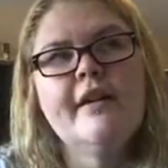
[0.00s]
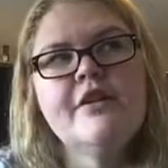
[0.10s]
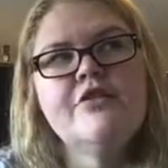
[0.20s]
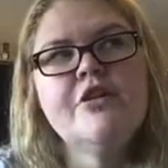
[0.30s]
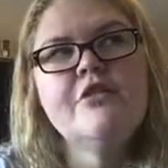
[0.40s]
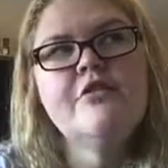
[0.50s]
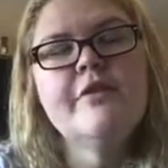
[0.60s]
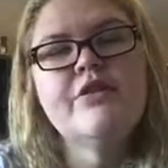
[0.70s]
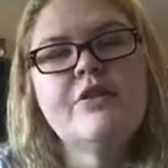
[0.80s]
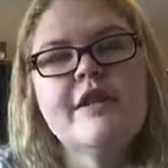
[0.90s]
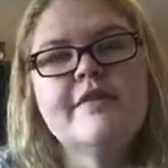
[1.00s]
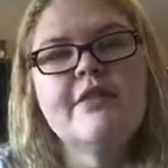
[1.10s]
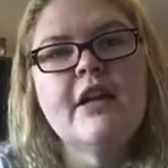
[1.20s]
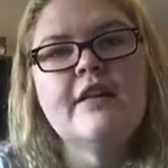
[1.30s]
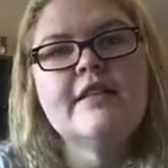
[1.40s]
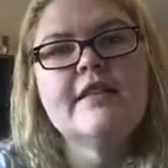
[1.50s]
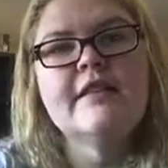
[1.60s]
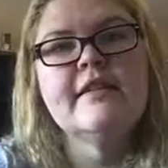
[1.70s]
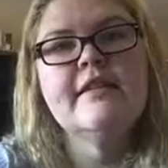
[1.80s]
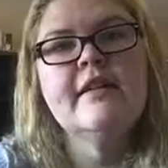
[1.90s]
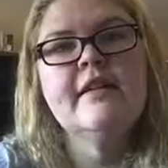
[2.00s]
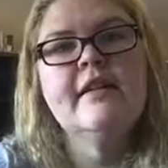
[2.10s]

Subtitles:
struggle with trains of thoughts and